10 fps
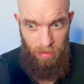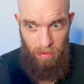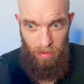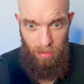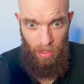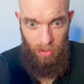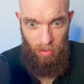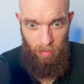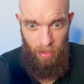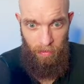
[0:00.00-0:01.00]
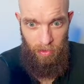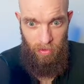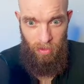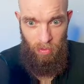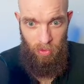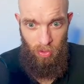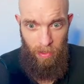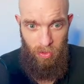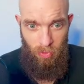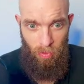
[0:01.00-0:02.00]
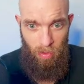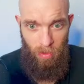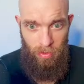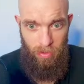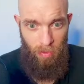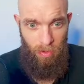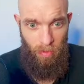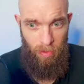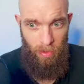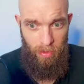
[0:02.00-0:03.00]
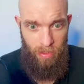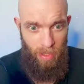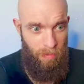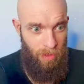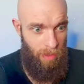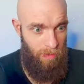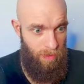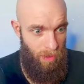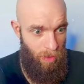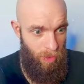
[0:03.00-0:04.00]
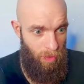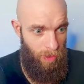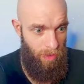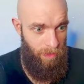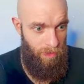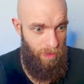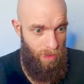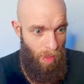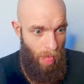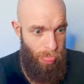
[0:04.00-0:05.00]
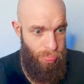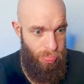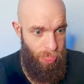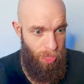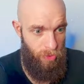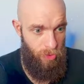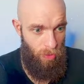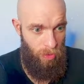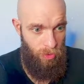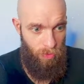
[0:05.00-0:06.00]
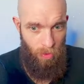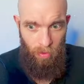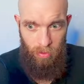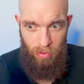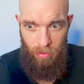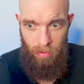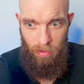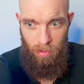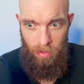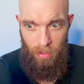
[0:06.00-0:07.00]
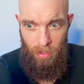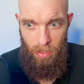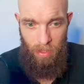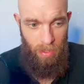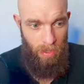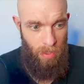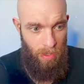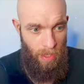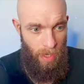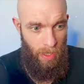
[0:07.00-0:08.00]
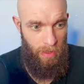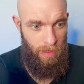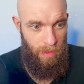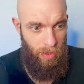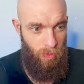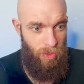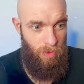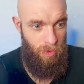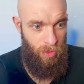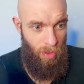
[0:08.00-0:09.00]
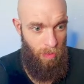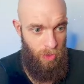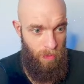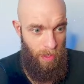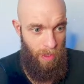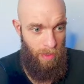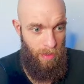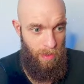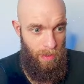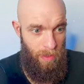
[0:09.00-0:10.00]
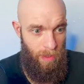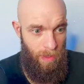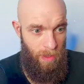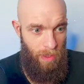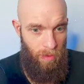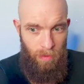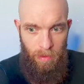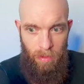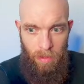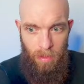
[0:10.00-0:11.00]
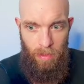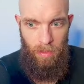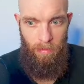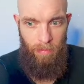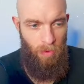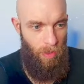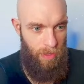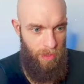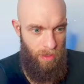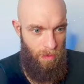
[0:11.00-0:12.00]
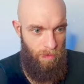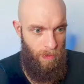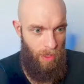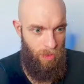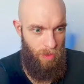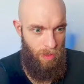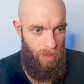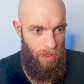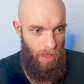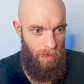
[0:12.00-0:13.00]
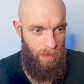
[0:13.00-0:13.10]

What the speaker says: So many materials. So many draw calls all going on at the same time. All going off. Droggles. Yeah, this one's so much better. No, more or less the same, actually. Yeah.